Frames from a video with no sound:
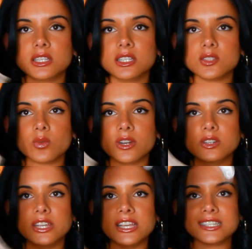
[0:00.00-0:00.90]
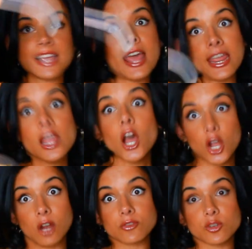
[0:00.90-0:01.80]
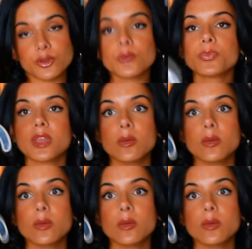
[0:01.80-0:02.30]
This one is A, comfortable,